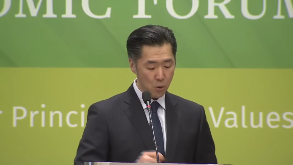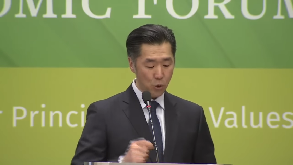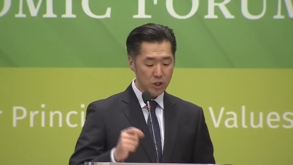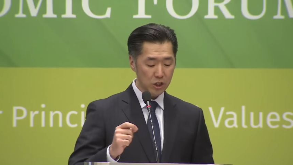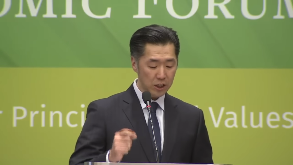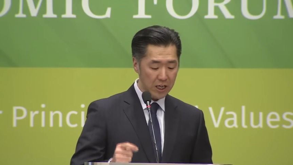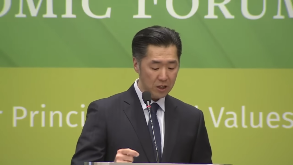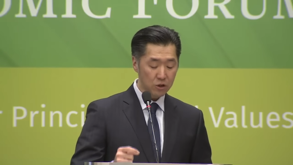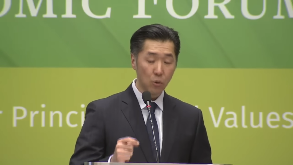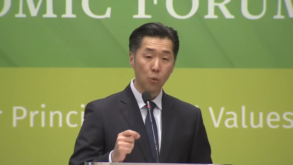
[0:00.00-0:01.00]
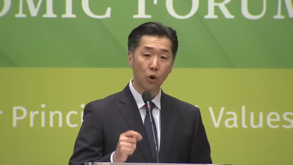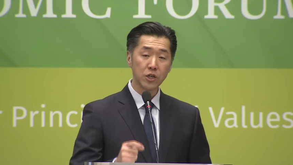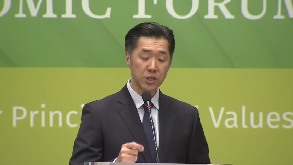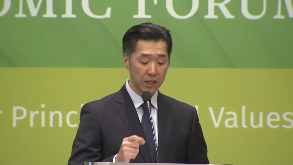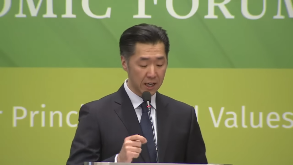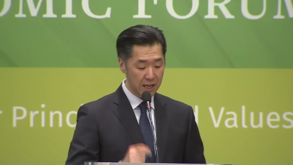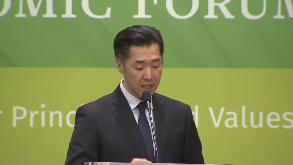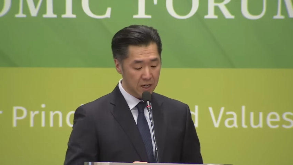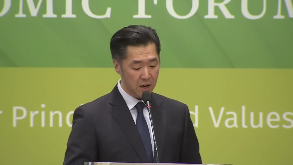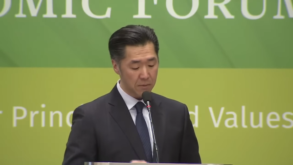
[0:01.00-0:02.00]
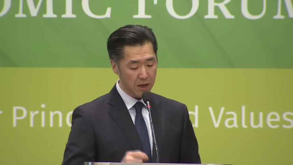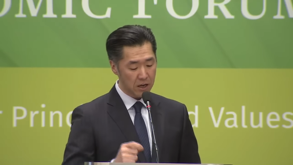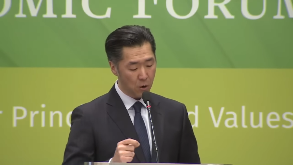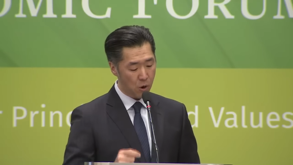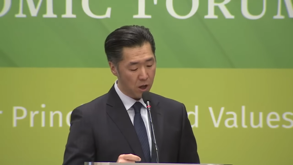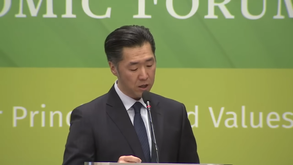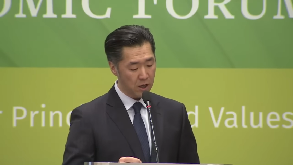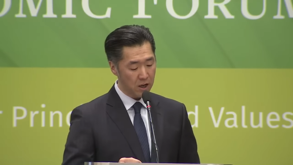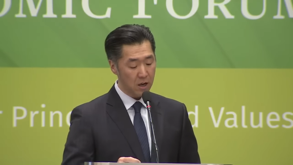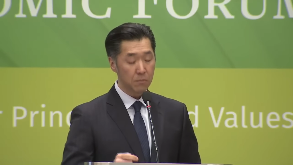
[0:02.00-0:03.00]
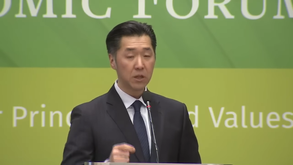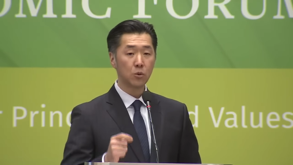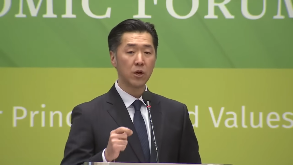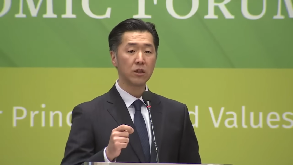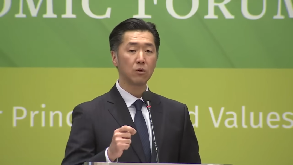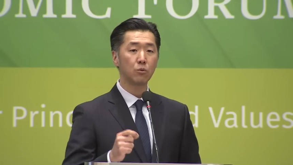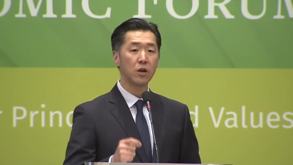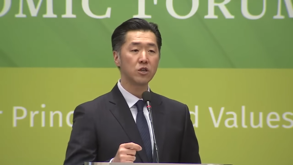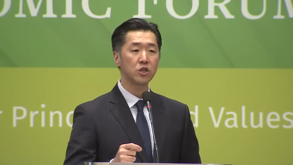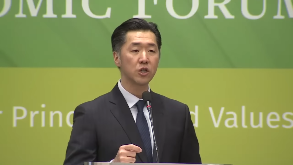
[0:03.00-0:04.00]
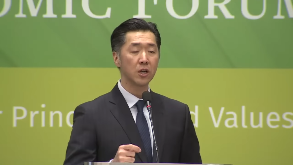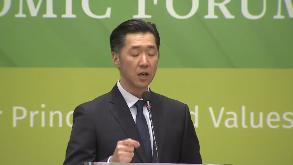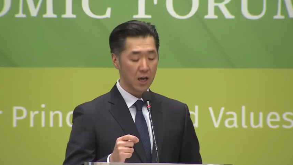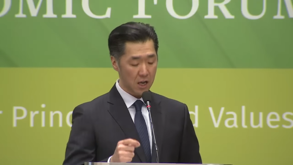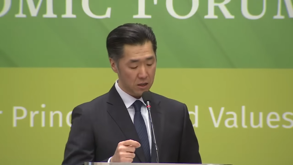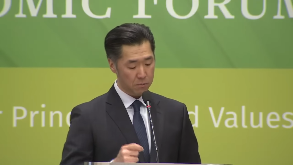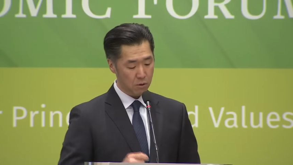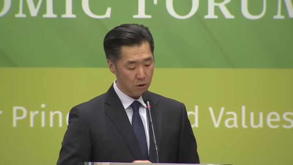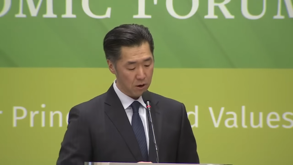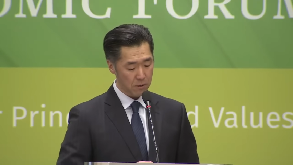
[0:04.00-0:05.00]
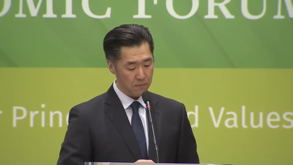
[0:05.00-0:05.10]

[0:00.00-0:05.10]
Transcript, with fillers: which lead to worsening income inequality between the rich and the poor.